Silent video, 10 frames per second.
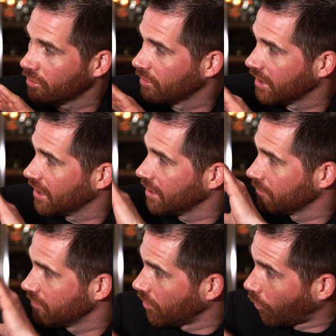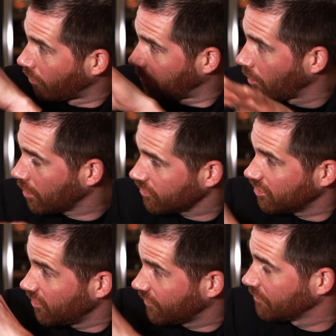do all the
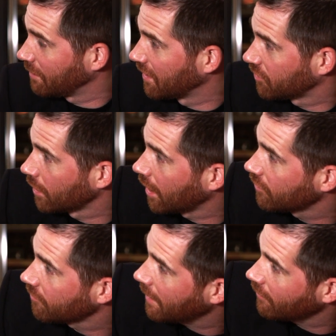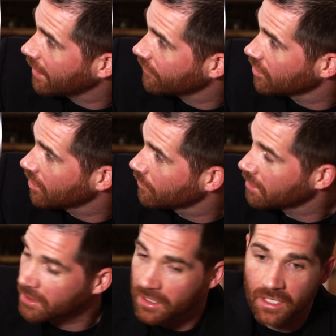podcasts, and you've been to a load of them, Harry, haven't you? And